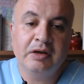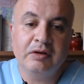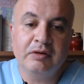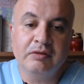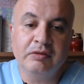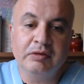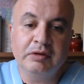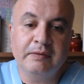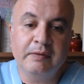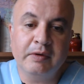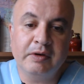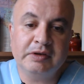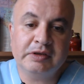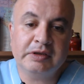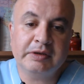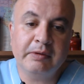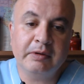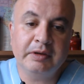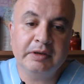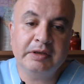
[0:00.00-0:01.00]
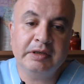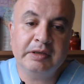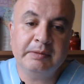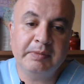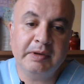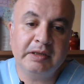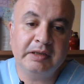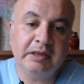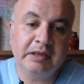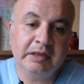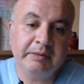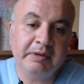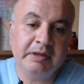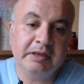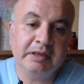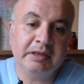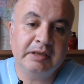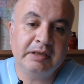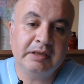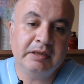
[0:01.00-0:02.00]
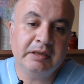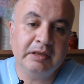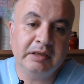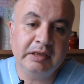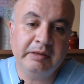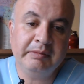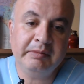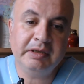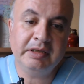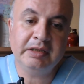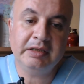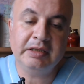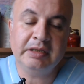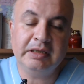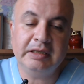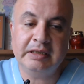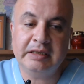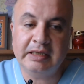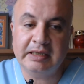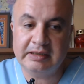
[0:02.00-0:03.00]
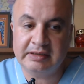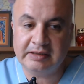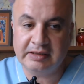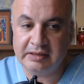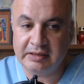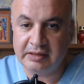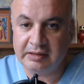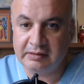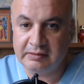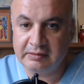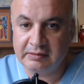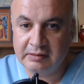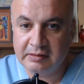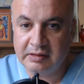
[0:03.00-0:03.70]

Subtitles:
Good voice quality but limited intensity.